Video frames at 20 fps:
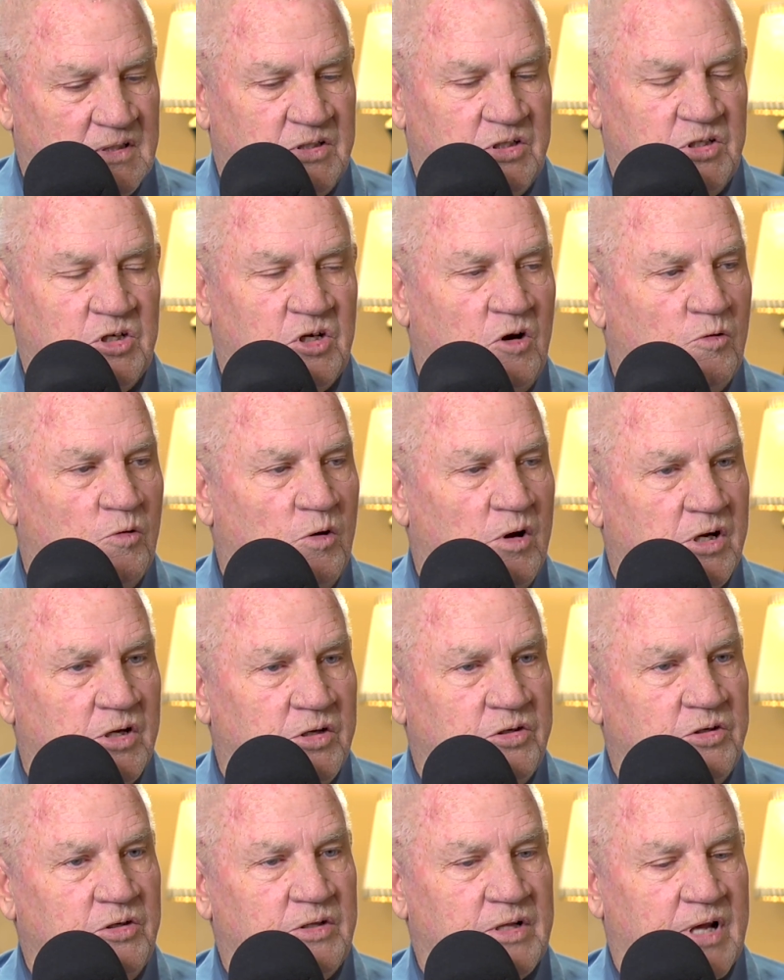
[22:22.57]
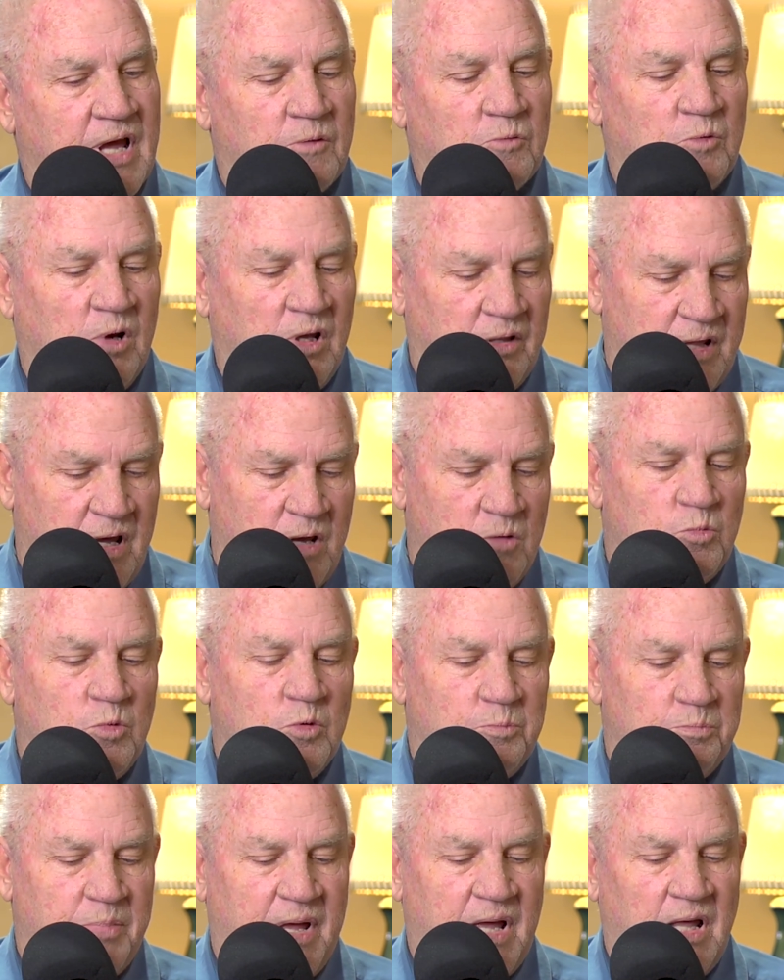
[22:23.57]
you don't want to do that well they
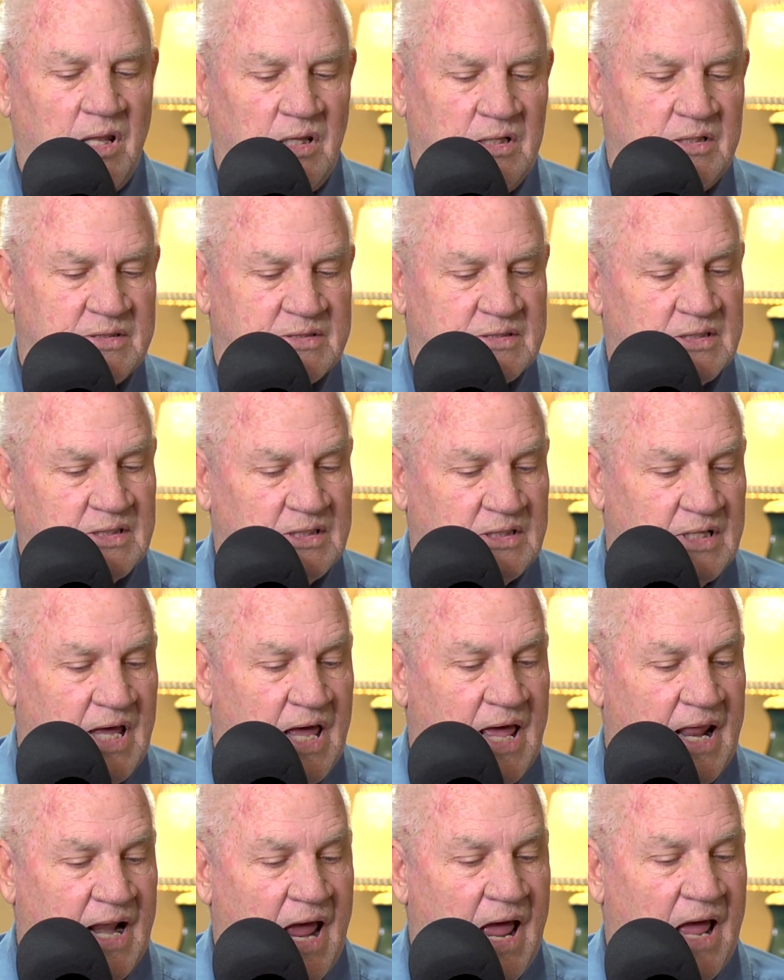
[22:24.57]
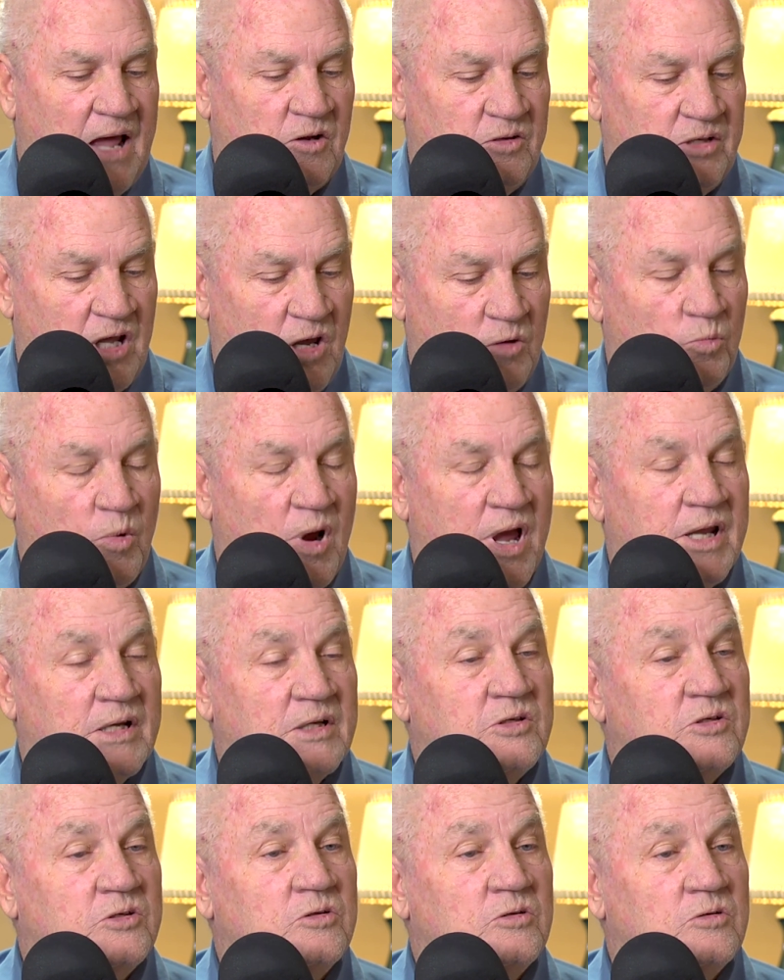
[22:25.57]
were balancing that out and they
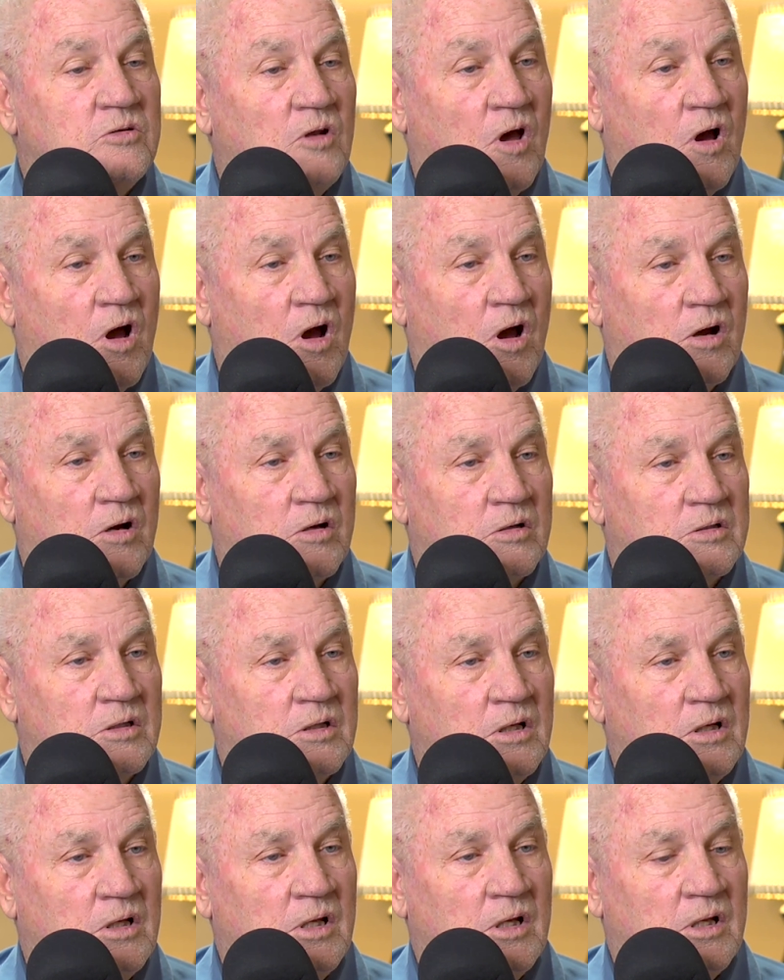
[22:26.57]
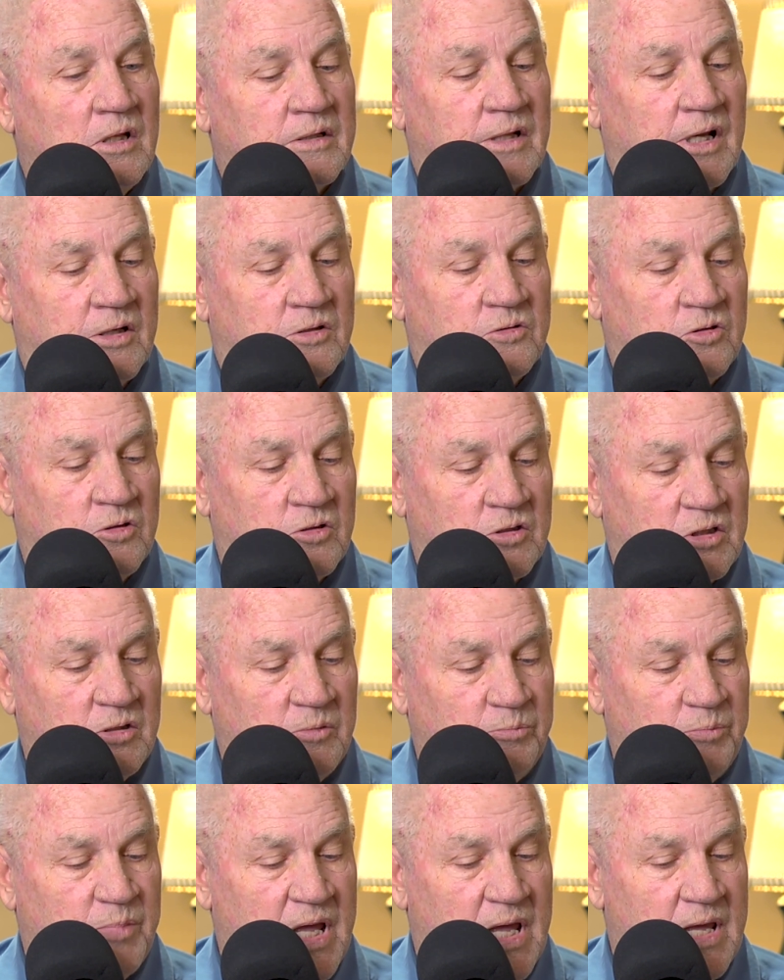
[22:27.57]
waited too long they took the
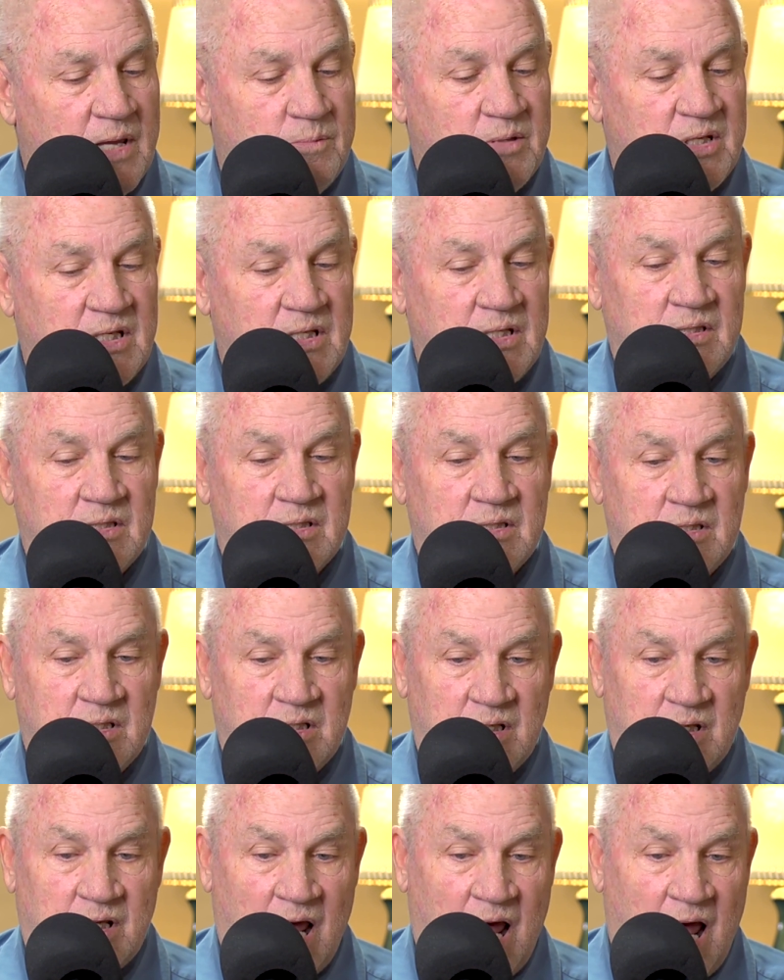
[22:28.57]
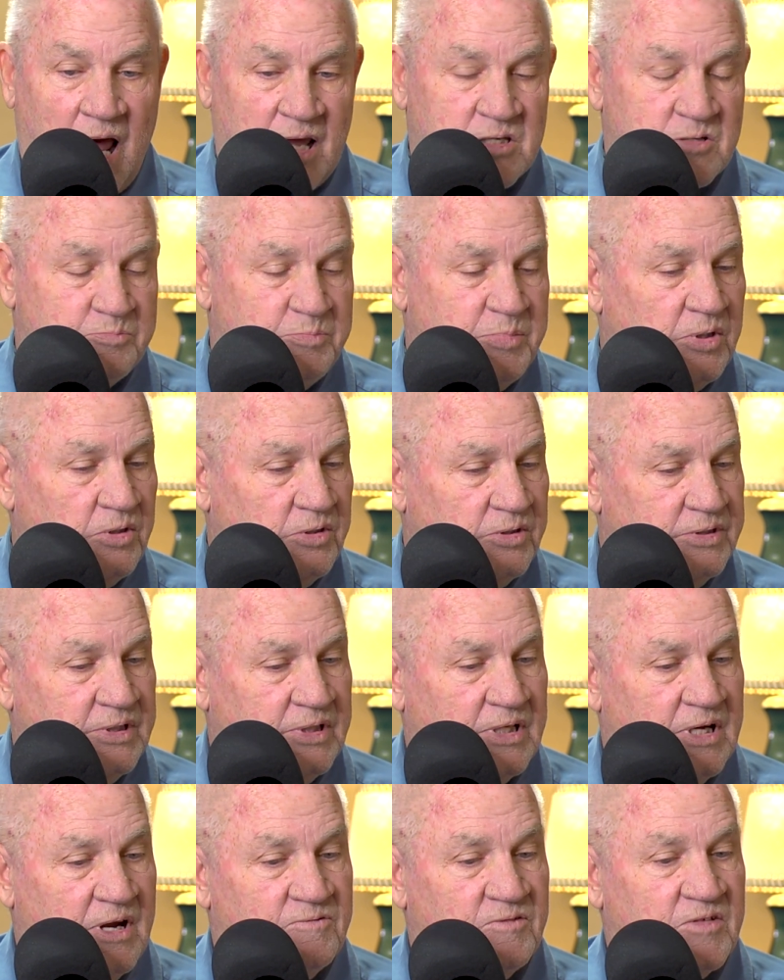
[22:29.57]
baby the hospital
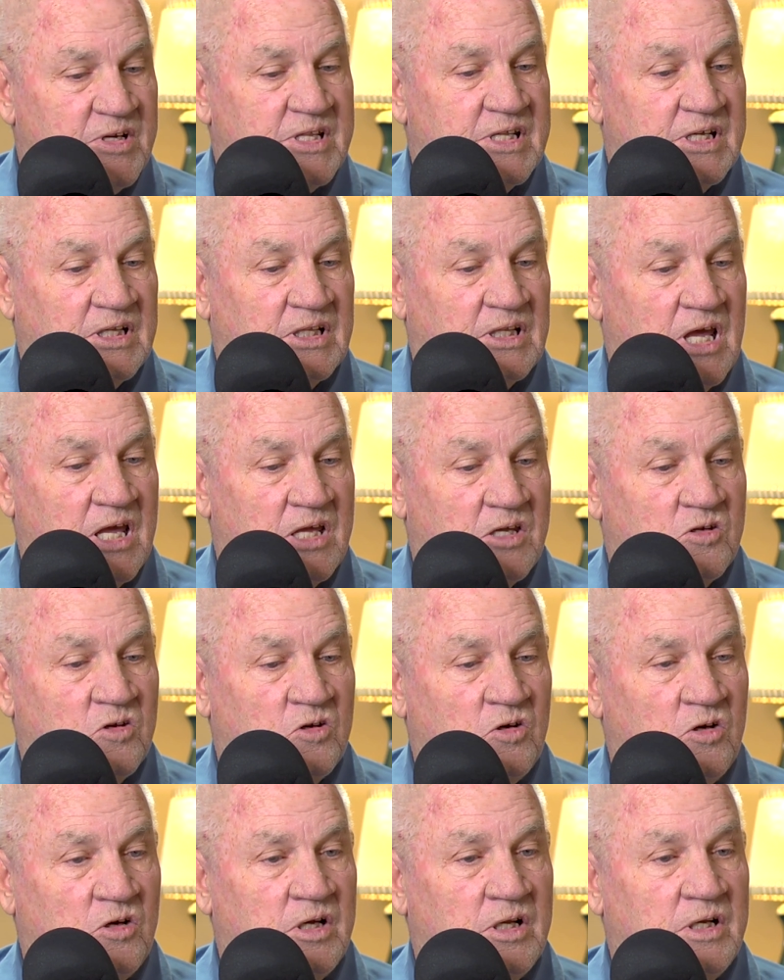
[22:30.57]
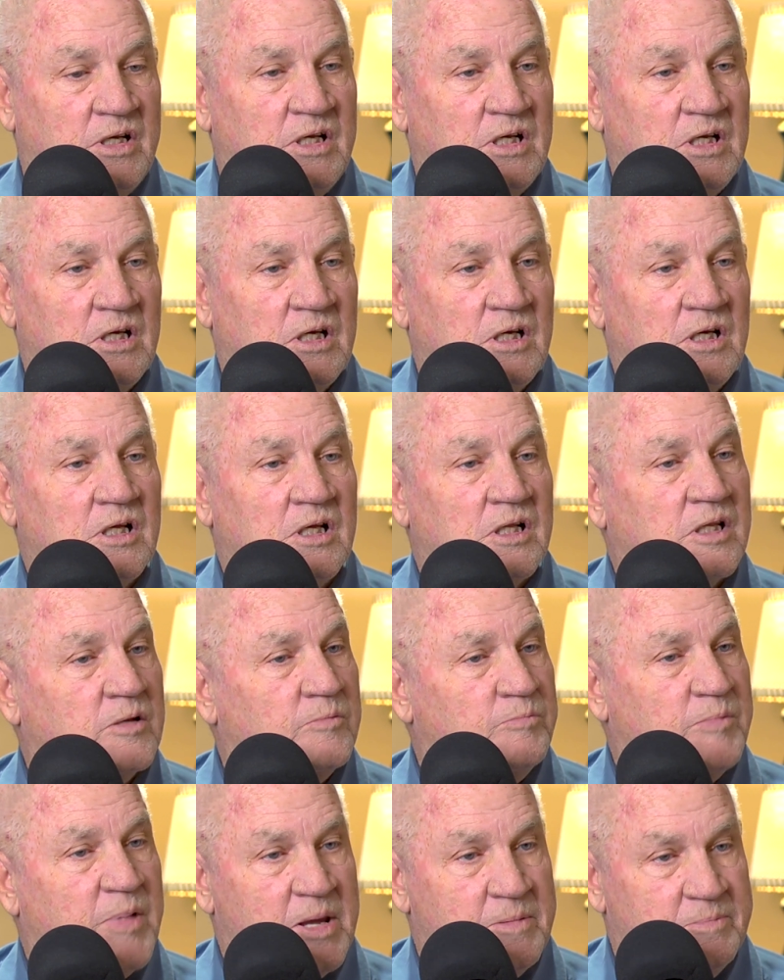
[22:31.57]
did everything they could the
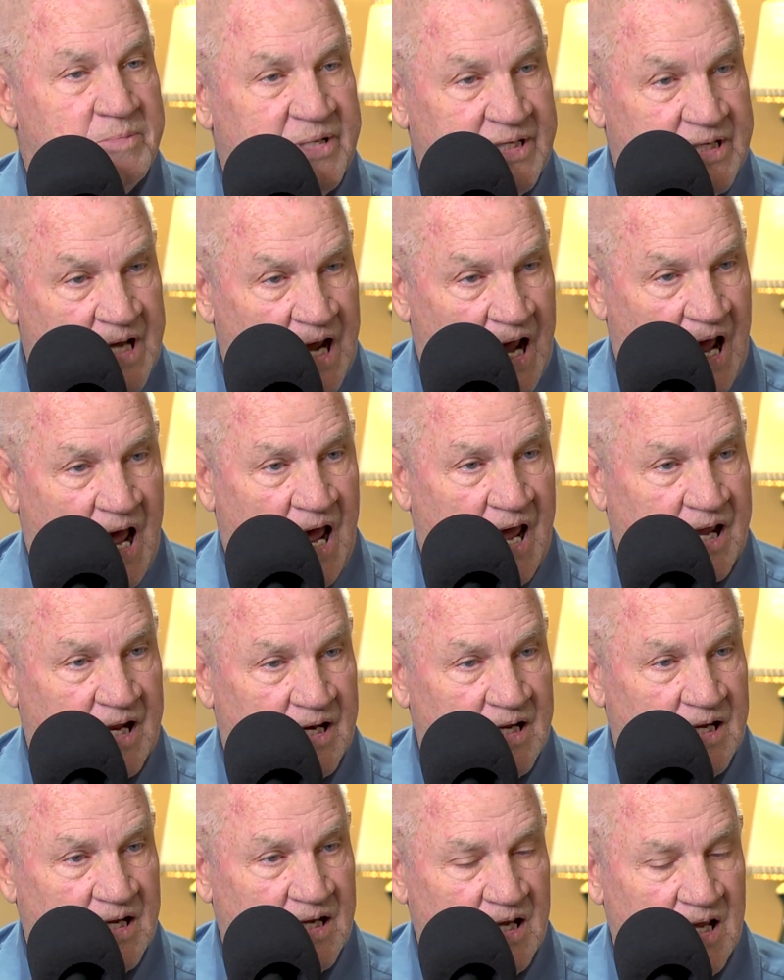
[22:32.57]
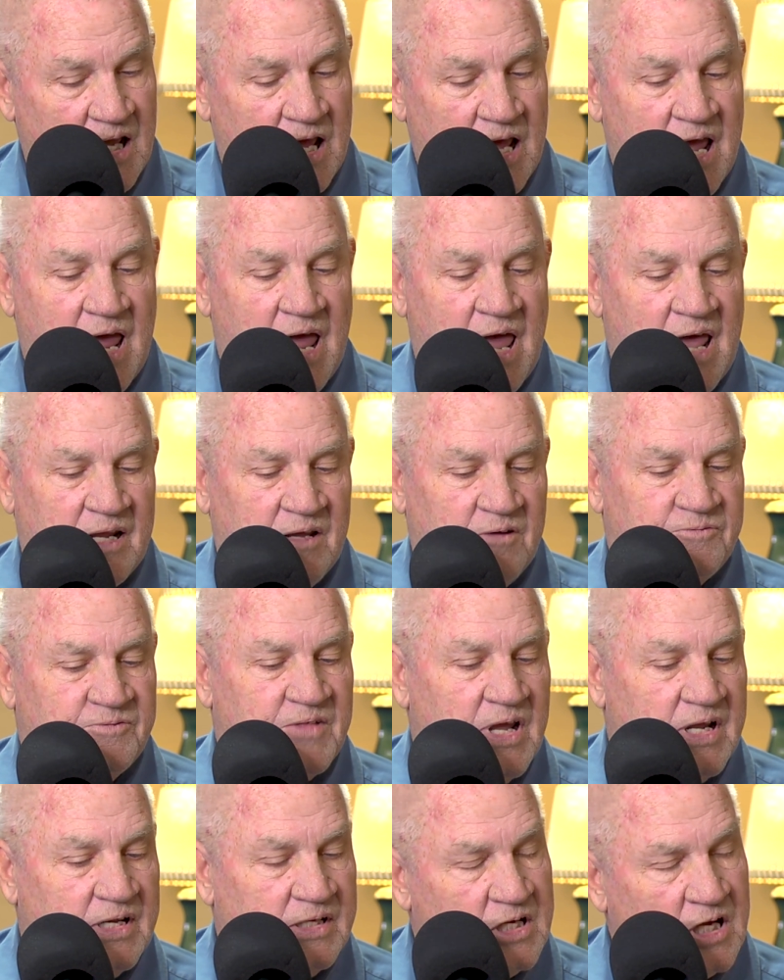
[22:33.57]
baby died and if
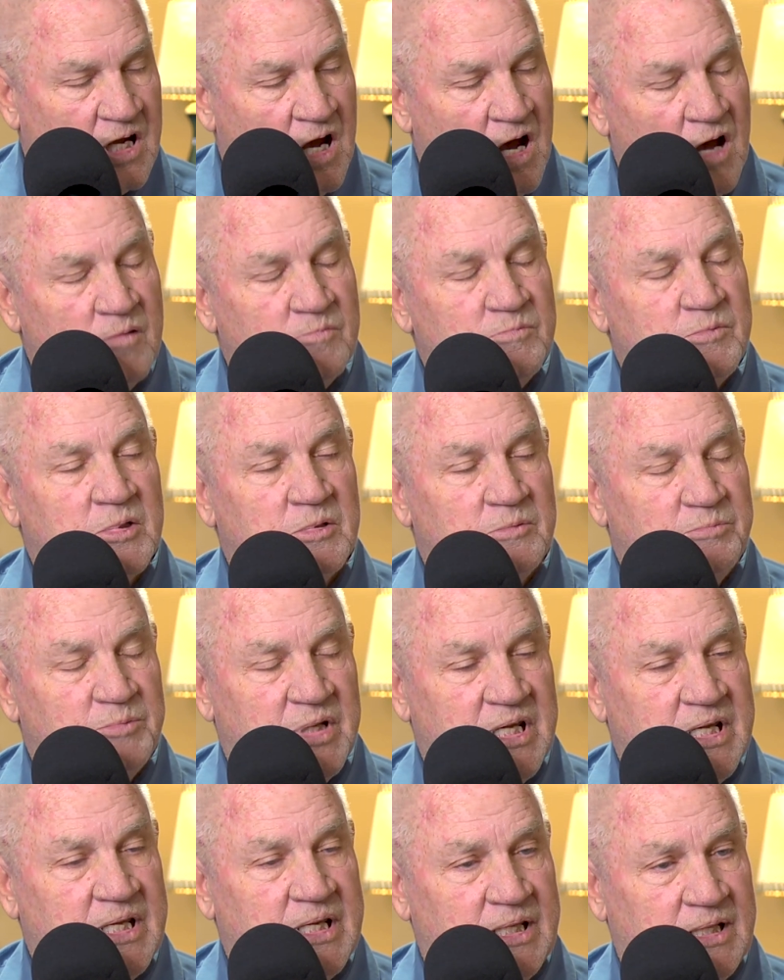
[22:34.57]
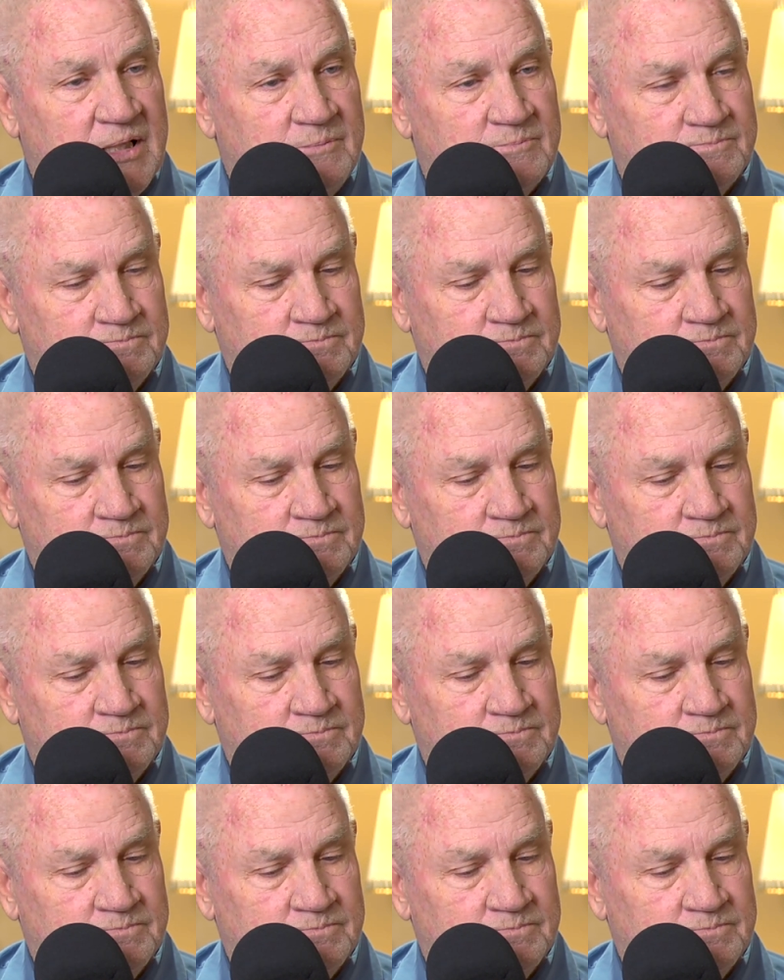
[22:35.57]
they'd come to me